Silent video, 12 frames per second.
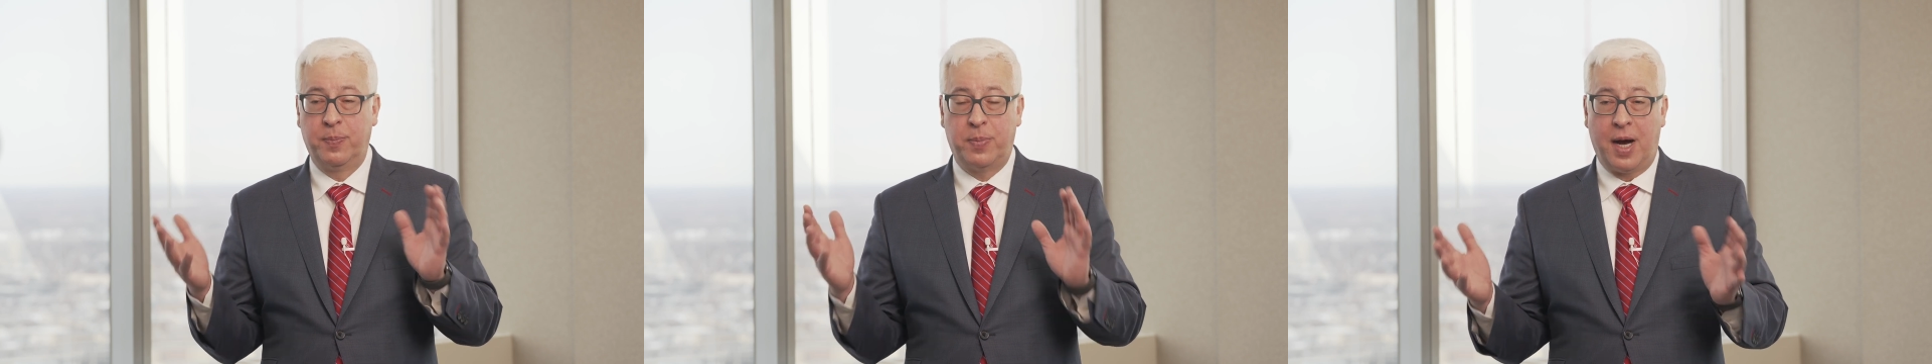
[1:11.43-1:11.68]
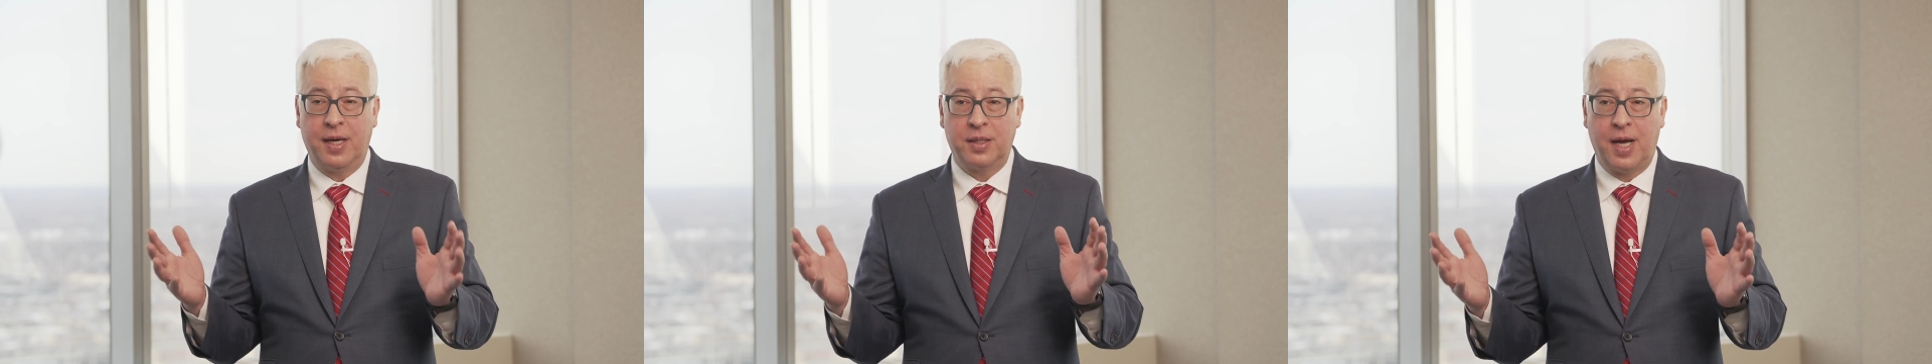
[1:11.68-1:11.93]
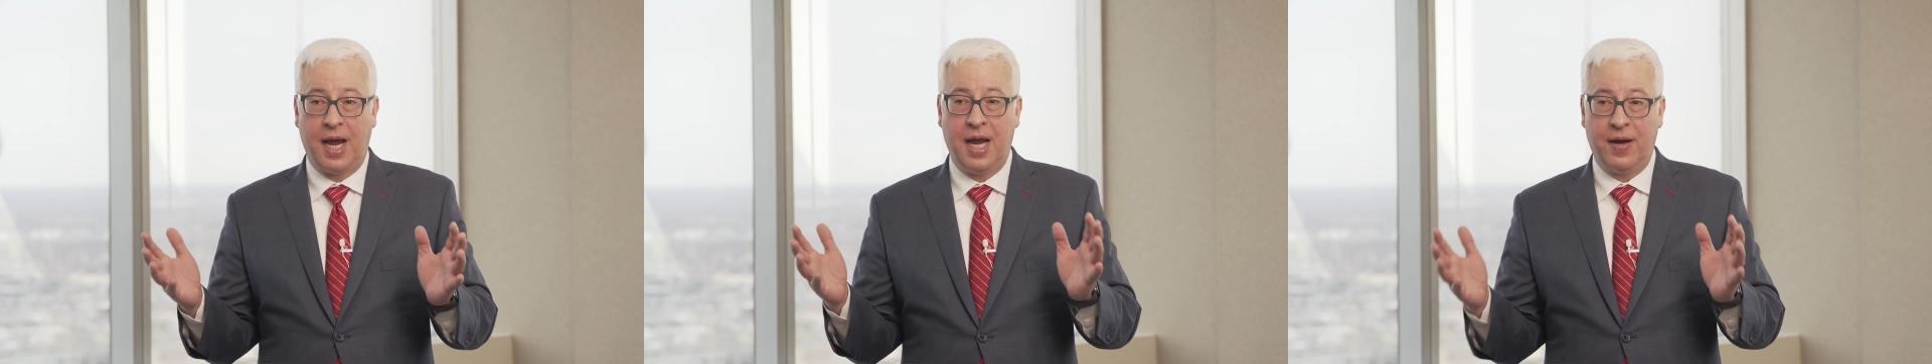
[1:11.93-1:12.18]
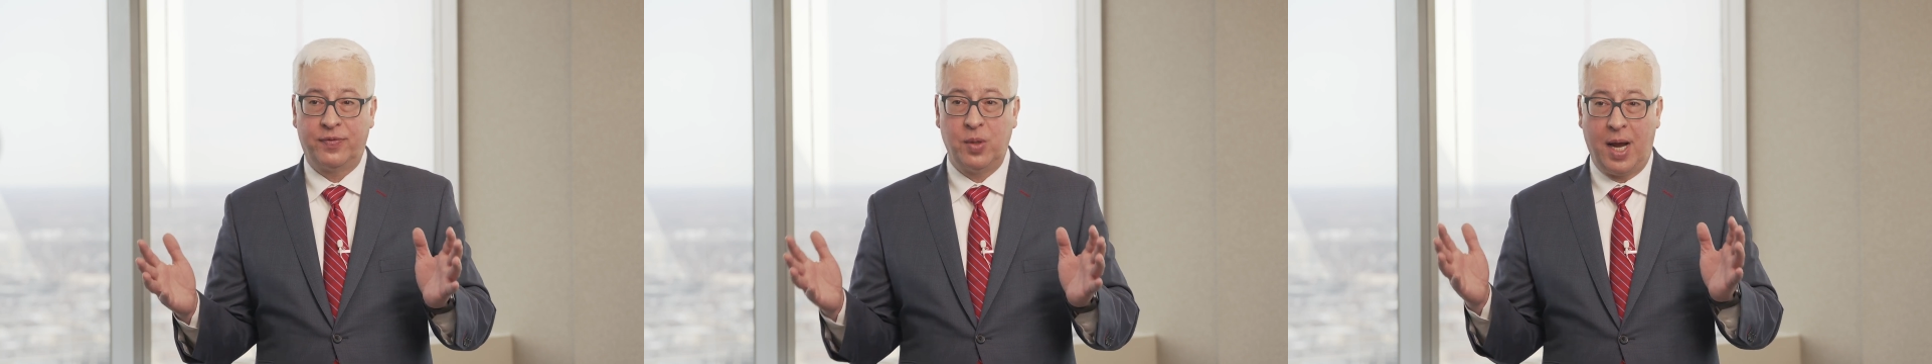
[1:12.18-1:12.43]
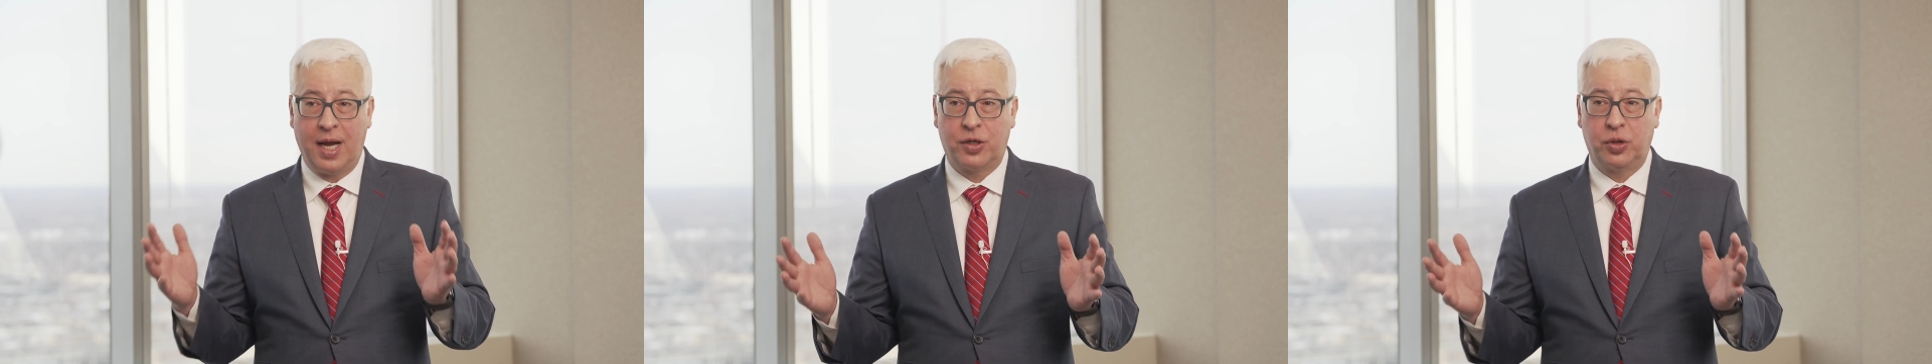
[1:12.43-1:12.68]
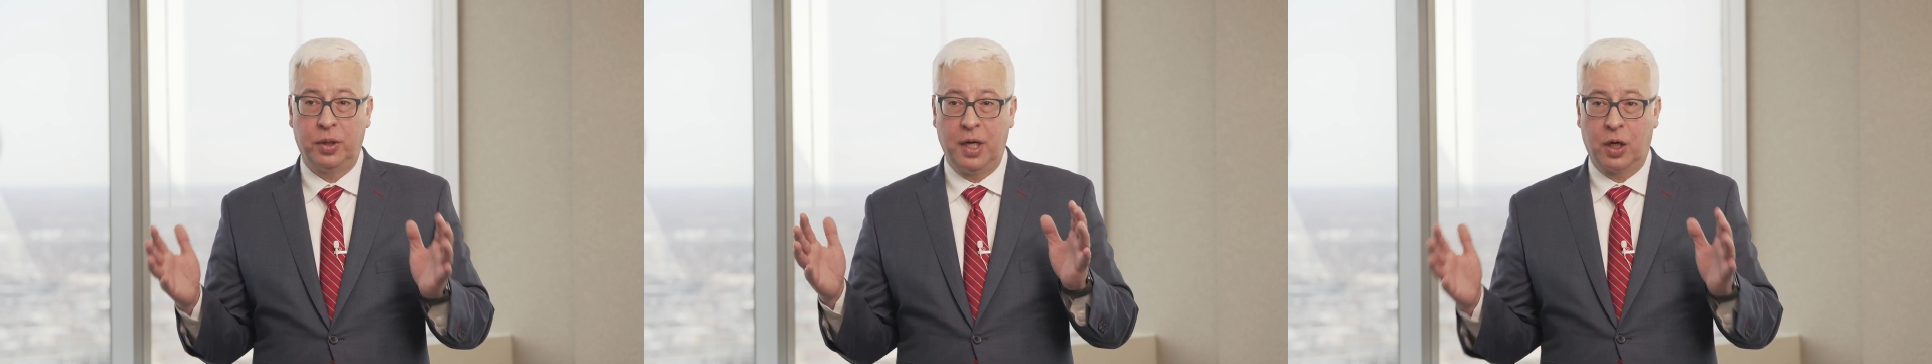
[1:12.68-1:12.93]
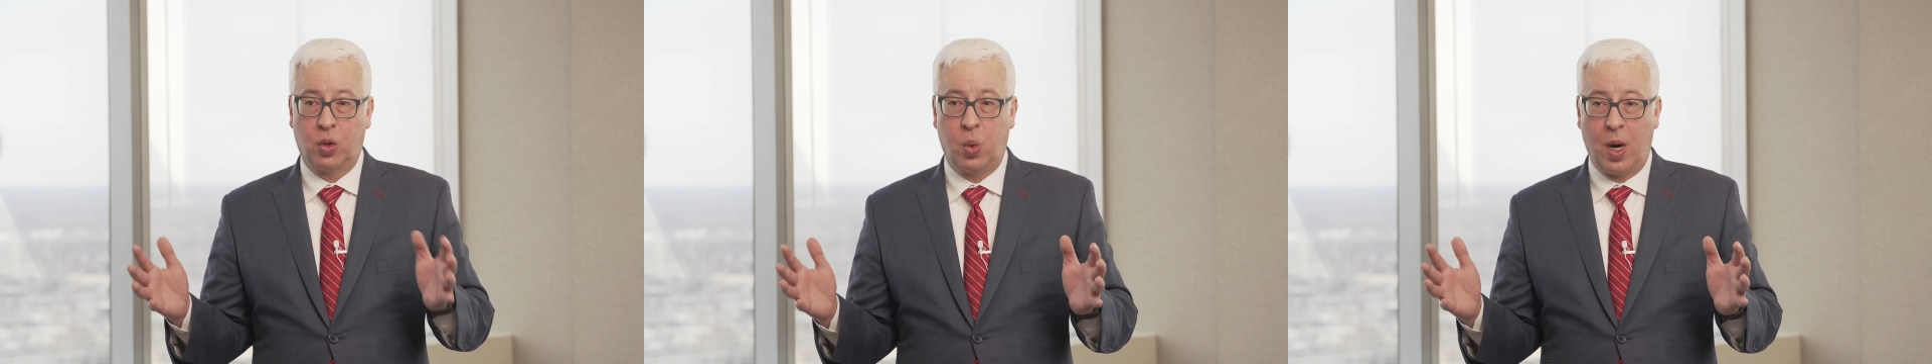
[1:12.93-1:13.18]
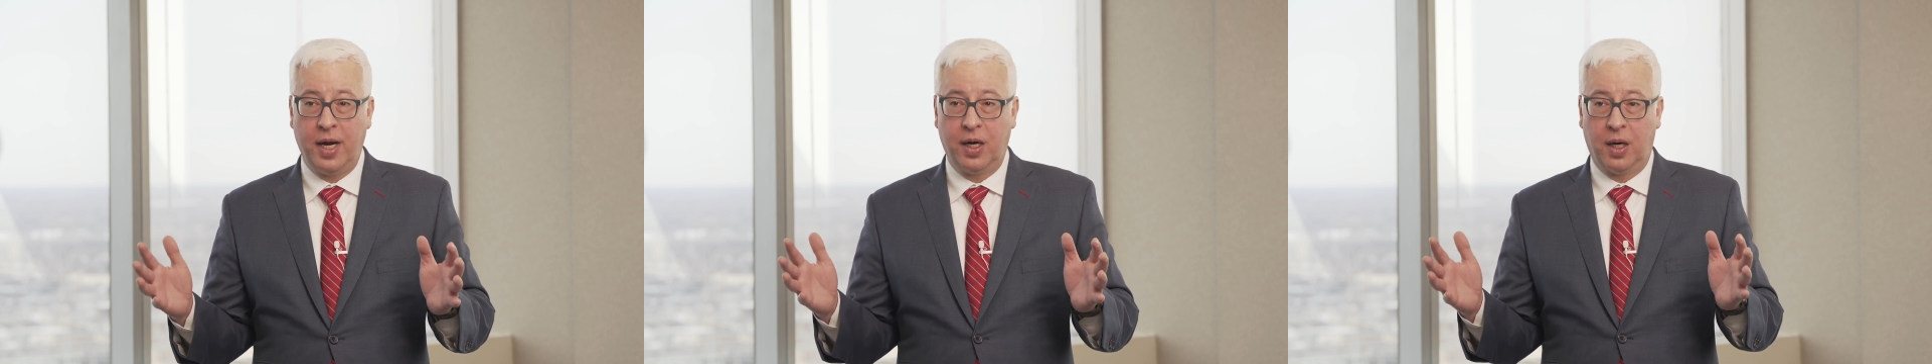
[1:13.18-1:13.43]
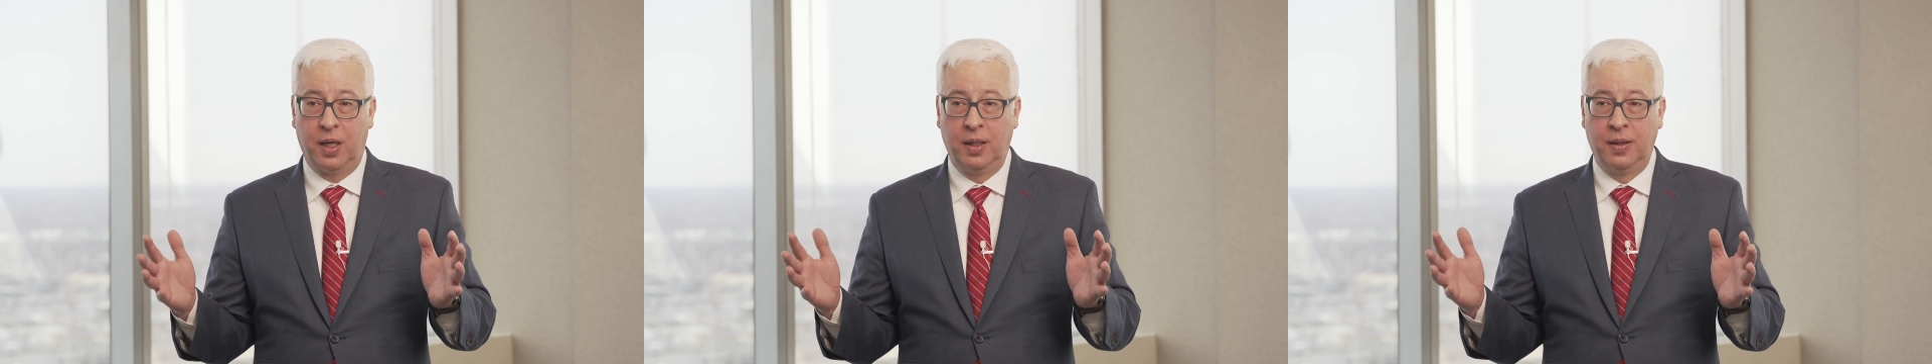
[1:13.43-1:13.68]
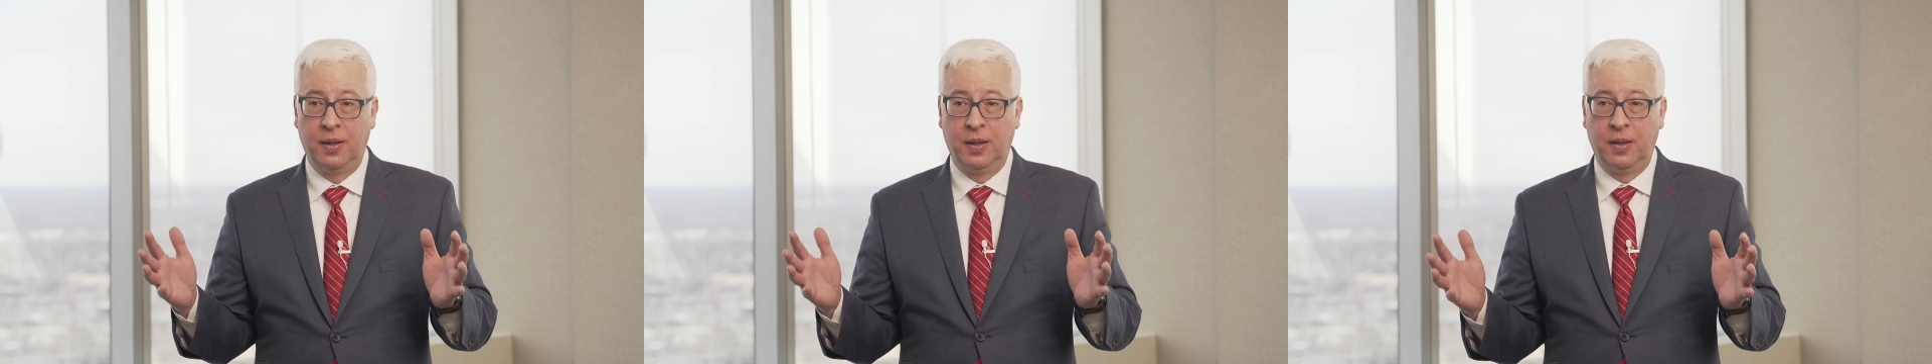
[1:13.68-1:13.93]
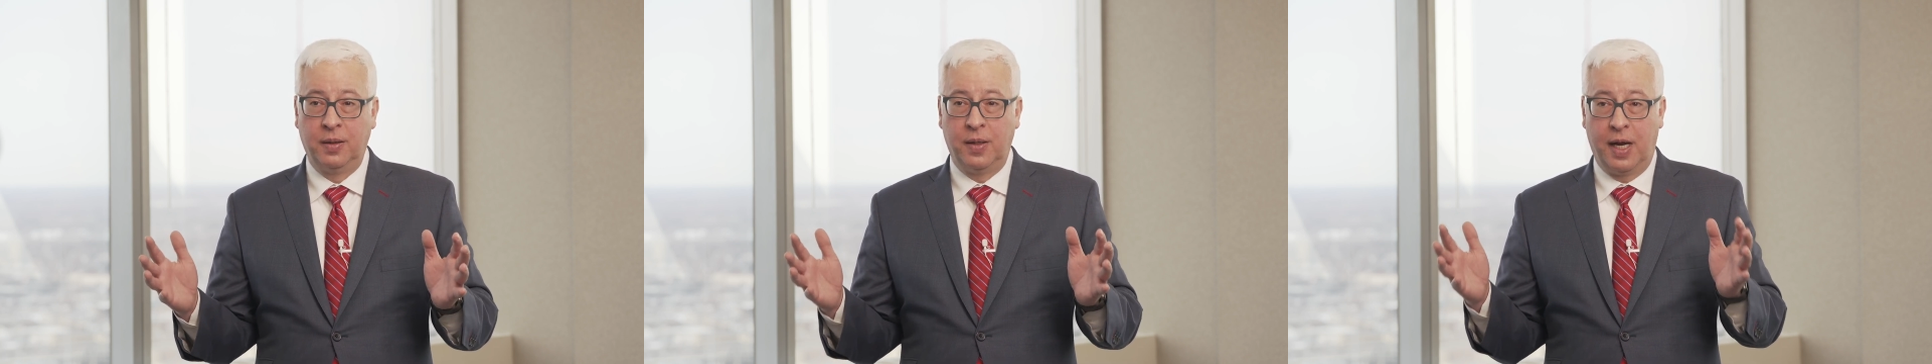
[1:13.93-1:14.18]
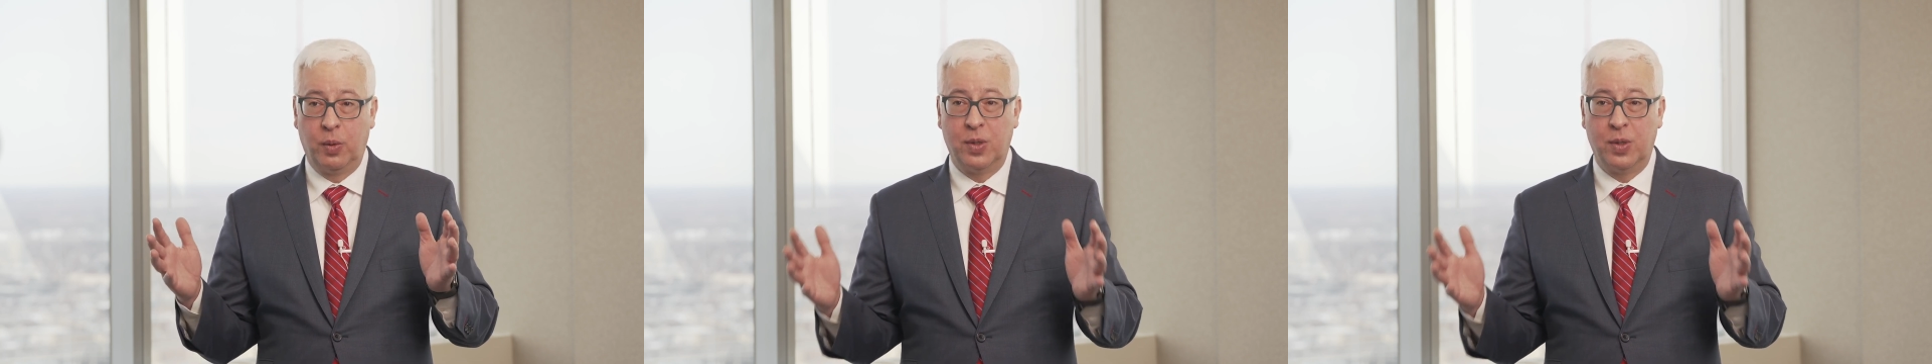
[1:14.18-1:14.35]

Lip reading: but I have to actually acquire and